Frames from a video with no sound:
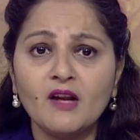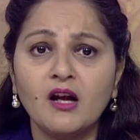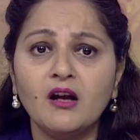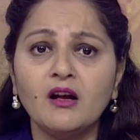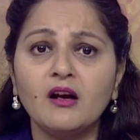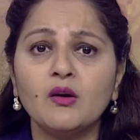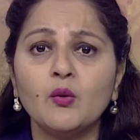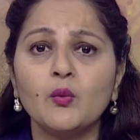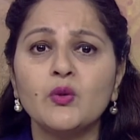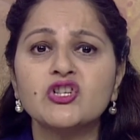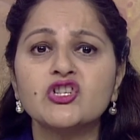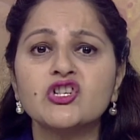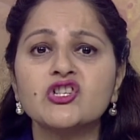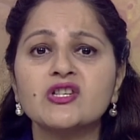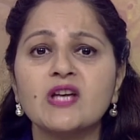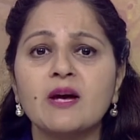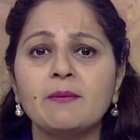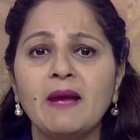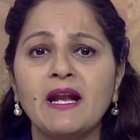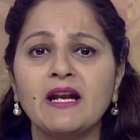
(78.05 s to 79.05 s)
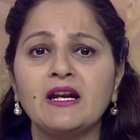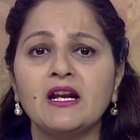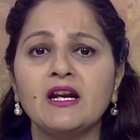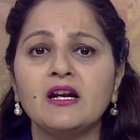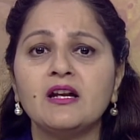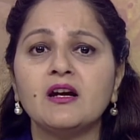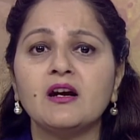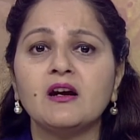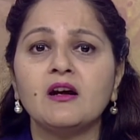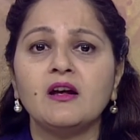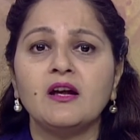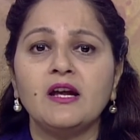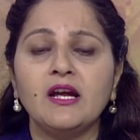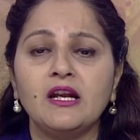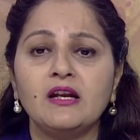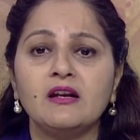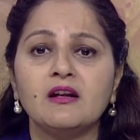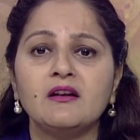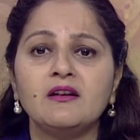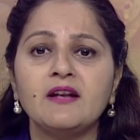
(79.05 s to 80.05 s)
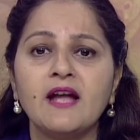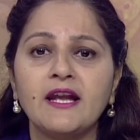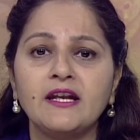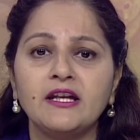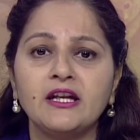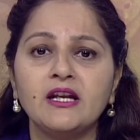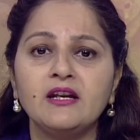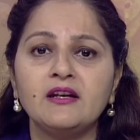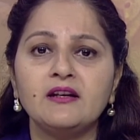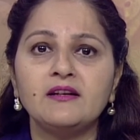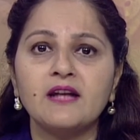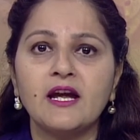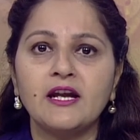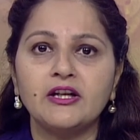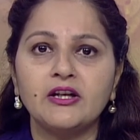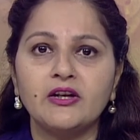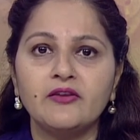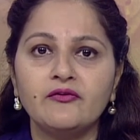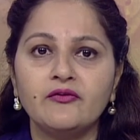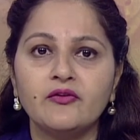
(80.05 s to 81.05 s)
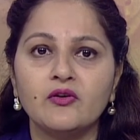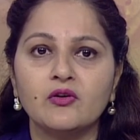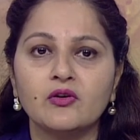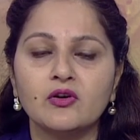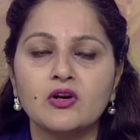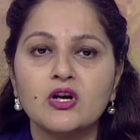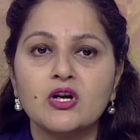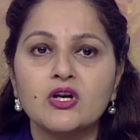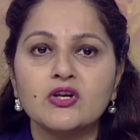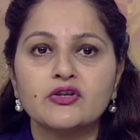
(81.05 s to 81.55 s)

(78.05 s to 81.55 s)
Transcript: uh, which is amended in 1994.